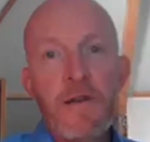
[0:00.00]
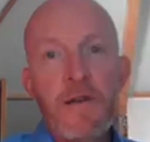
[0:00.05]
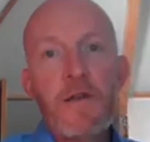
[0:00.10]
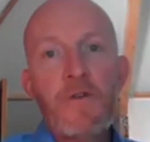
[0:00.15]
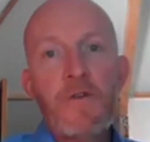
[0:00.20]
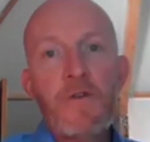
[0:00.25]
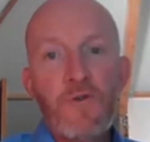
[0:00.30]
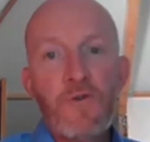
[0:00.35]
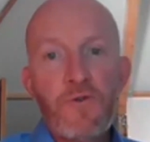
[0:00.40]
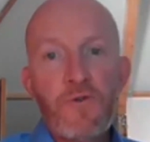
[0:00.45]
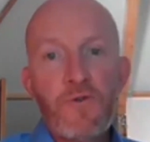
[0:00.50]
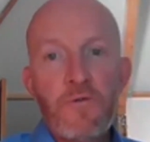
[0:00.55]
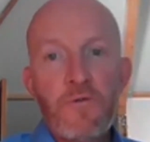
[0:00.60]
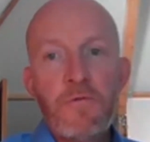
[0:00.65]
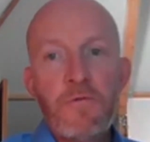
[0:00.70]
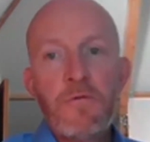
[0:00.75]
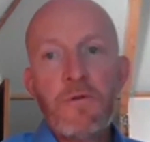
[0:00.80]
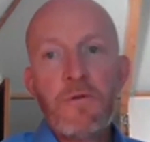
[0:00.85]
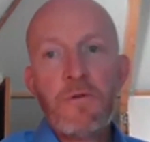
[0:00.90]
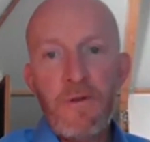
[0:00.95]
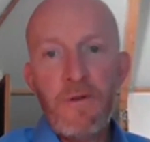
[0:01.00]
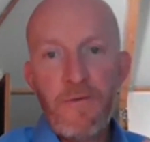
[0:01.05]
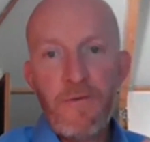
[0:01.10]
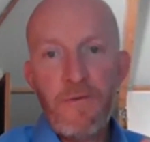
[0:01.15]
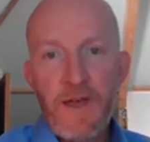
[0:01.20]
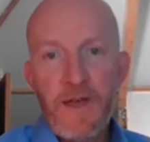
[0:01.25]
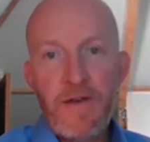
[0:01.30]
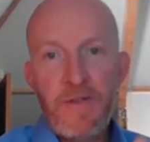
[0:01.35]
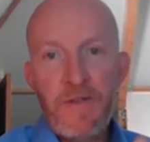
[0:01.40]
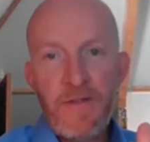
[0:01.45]
So
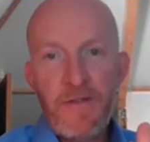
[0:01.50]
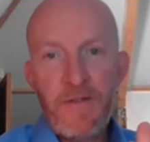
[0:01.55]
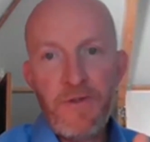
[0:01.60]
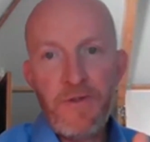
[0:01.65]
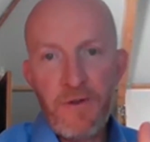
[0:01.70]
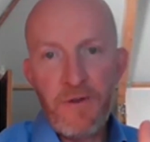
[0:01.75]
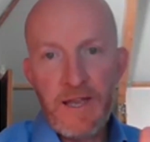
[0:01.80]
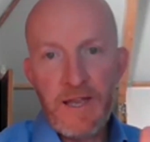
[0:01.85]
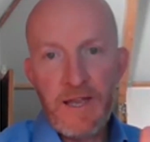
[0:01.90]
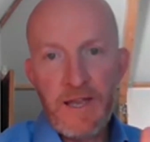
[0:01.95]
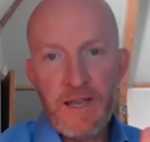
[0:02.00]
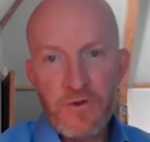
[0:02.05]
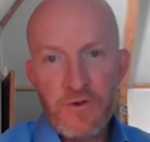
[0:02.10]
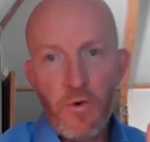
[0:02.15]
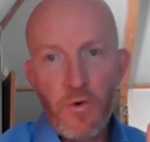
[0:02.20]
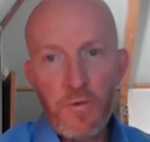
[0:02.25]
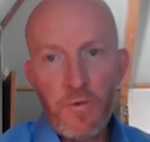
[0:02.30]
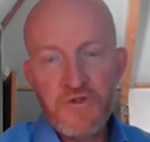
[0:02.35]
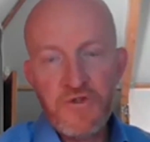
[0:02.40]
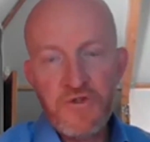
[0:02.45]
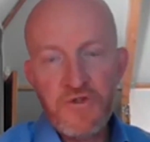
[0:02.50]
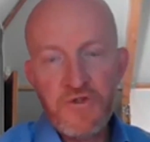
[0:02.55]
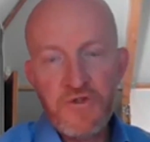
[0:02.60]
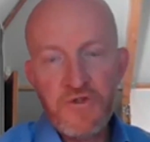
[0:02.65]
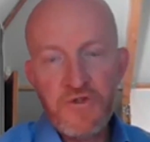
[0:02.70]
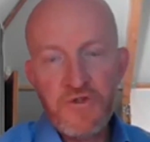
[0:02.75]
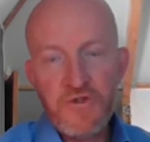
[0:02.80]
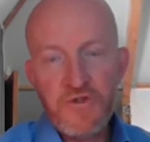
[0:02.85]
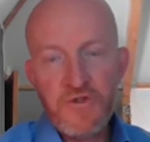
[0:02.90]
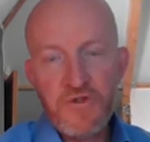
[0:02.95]
that it's always trying to
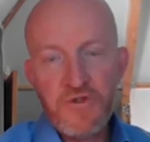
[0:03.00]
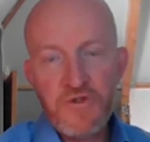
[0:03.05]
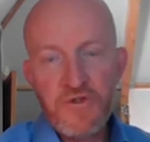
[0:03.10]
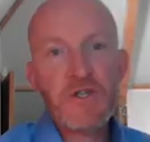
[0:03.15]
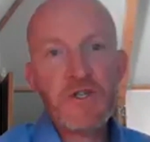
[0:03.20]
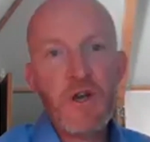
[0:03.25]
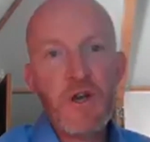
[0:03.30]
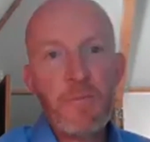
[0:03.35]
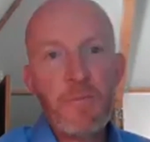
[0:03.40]
catch up,